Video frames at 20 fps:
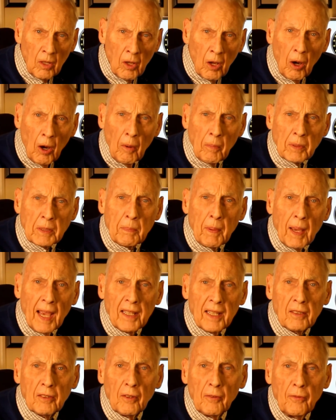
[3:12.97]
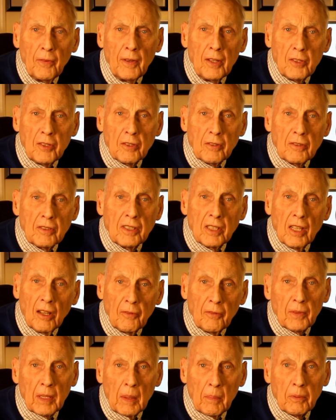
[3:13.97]
Hope's banter featured
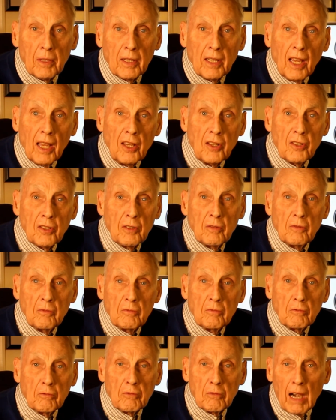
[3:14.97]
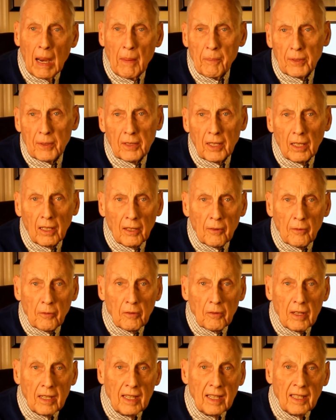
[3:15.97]
self-deprecation, rapid
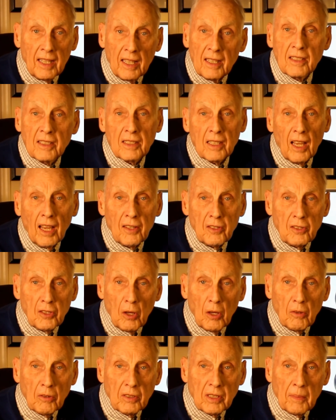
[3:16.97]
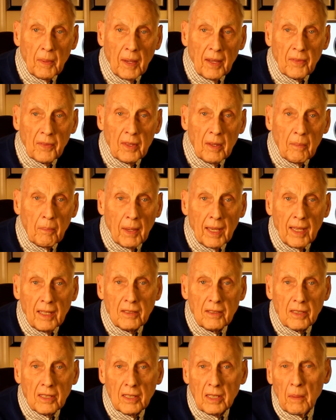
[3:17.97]
delivery, and inside jokes about the
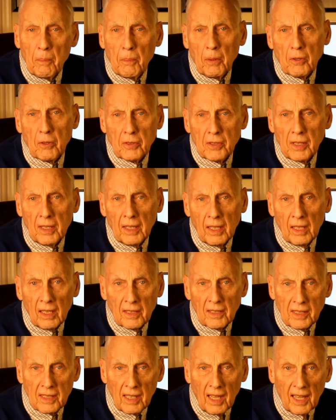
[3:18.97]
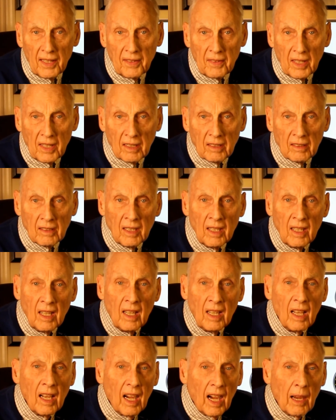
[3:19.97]
base and the personnel assigned there.
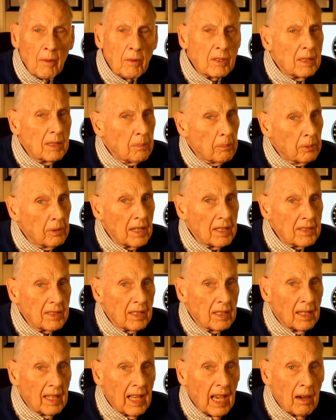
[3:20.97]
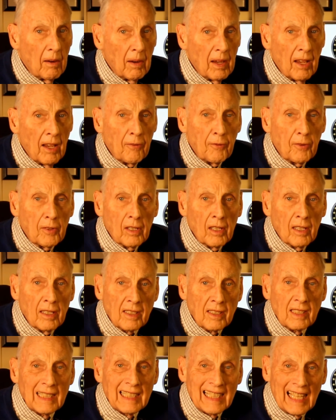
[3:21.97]
I was impressed on how
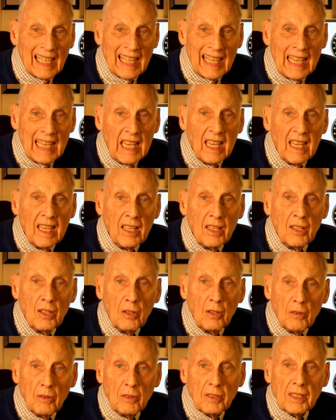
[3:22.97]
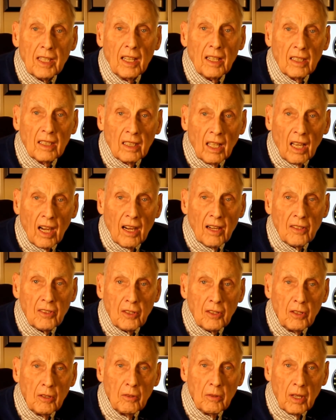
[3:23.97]
effortlessly he used
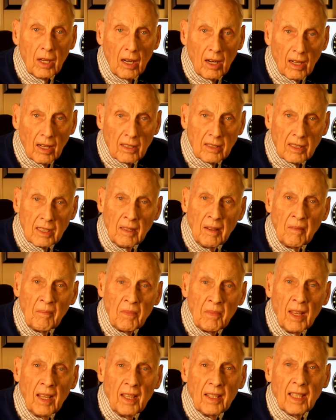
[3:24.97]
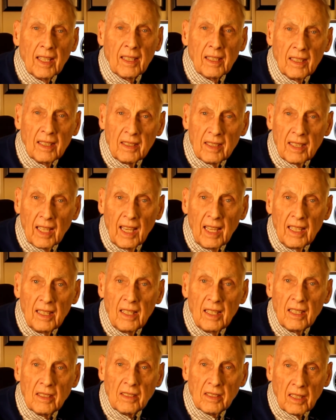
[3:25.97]
large cue cards that
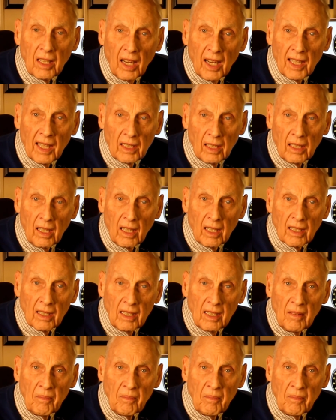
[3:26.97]
contained his dialogue.